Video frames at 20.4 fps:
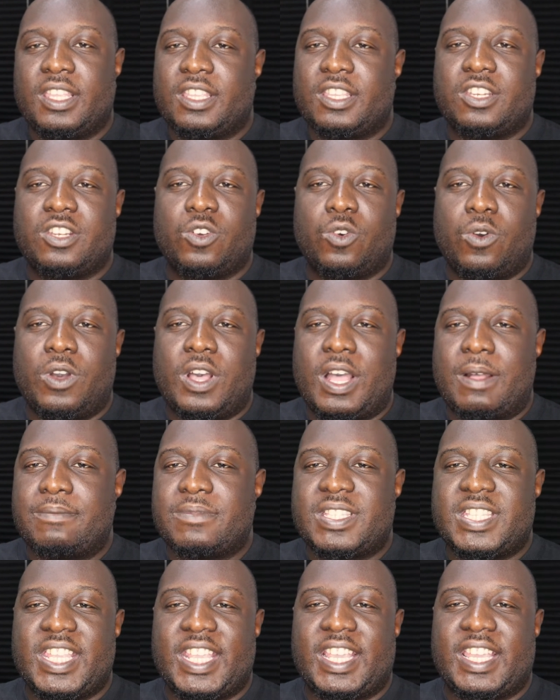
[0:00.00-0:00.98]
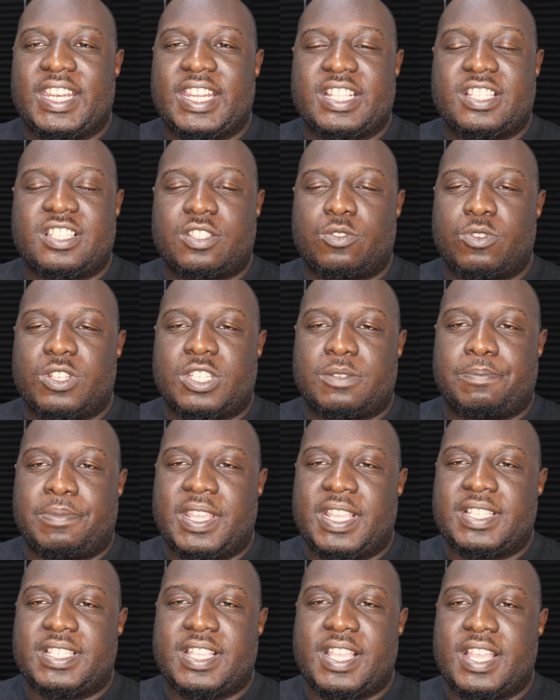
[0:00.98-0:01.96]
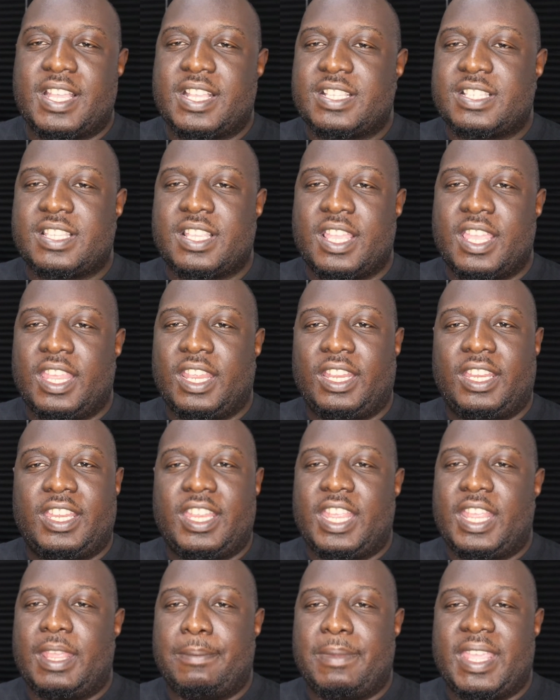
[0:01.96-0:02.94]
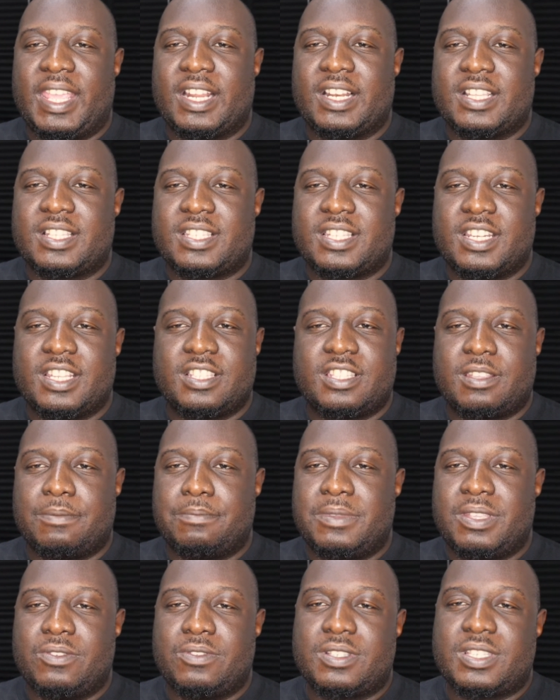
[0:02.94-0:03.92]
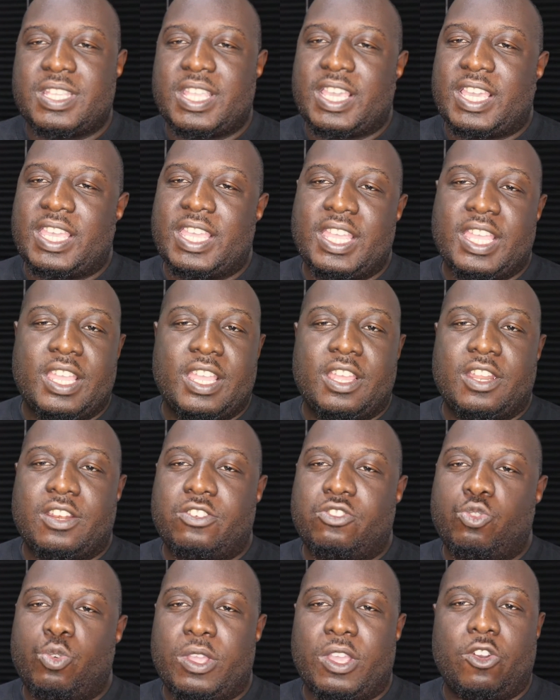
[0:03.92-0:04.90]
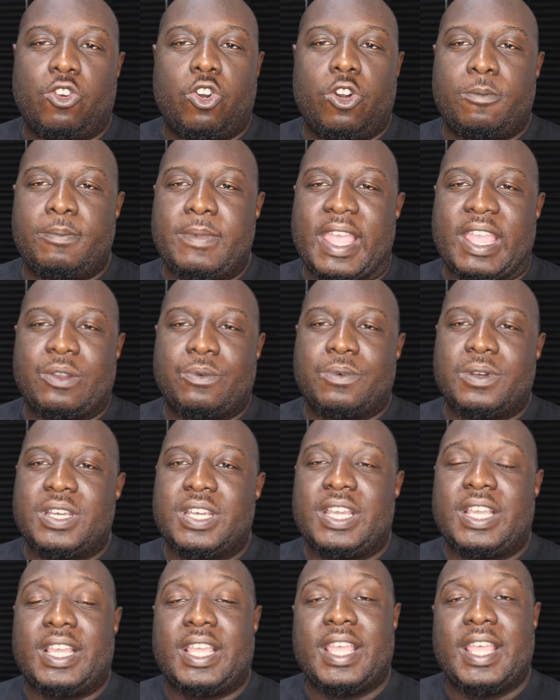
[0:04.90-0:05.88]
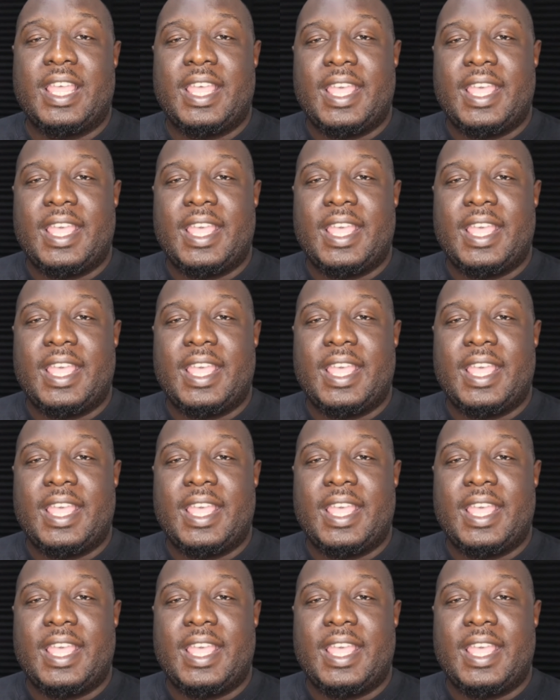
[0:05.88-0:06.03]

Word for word: You know, I'm taking it to its paces, gaming, listening to music, doing all my work.